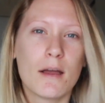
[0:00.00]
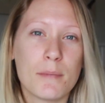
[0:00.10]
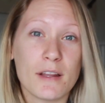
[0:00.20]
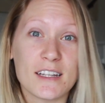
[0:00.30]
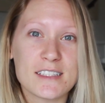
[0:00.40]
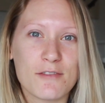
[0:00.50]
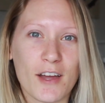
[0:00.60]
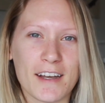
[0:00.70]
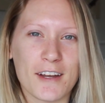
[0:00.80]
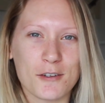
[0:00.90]
but let's
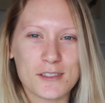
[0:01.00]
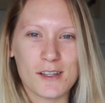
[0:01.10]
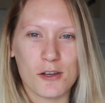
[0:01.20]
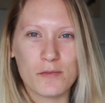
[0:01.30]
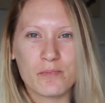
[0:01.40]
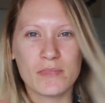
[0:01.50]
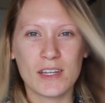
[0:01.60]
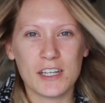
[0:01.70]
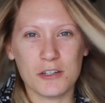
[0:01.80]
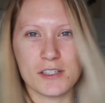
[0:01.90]
find out. So
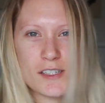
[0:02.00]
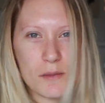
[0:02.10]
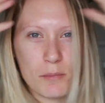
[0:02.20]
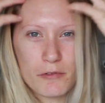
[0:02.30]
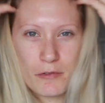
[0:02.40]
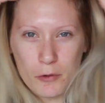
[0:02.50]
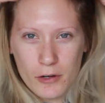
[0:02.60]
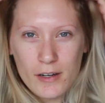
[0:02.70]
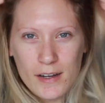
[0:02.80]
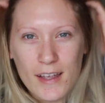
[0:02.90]
here is the
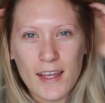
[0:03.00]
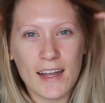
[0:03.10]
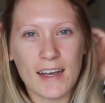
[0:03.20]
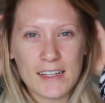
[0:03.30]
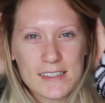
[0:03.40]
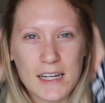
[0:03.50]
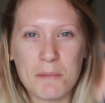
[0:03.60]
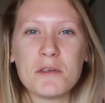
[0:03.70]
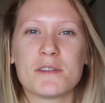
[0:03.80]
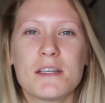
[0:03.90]
before, and next
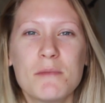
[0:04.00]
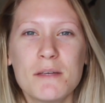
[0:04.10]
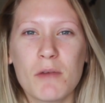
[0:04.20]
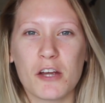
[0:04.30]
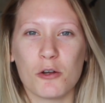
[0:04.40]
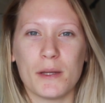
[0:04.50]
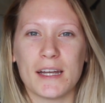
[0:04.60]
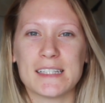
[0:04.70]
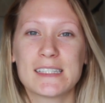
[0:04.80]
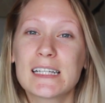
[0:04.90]
time you see me, my hair will be
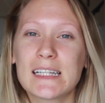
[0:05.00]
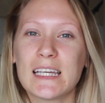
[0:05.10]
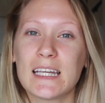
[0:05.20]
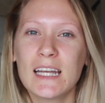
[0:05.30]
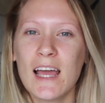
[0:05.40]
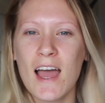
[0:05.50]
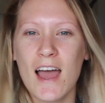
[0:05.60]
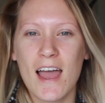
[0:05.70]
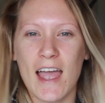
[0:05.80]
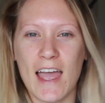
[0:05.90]
nice and clean
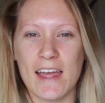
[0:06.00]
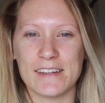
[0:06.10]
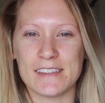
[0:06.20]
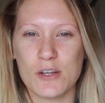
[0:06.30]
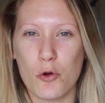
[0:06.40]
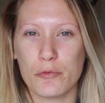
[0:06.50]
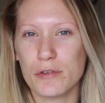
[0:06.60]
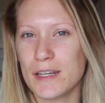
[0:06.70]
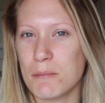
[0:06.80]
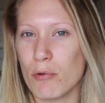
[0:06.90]
and
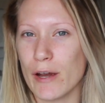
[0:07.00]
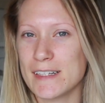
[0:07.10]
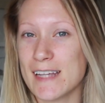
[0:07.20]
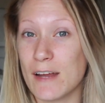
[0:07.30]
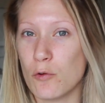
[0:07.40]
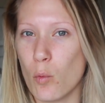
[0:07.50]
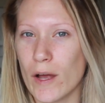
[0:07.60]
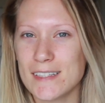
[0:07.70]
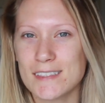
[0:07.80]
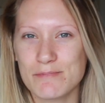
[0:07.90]
hopefully bright and
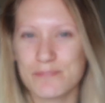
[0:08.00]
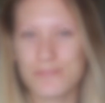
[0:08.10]
white.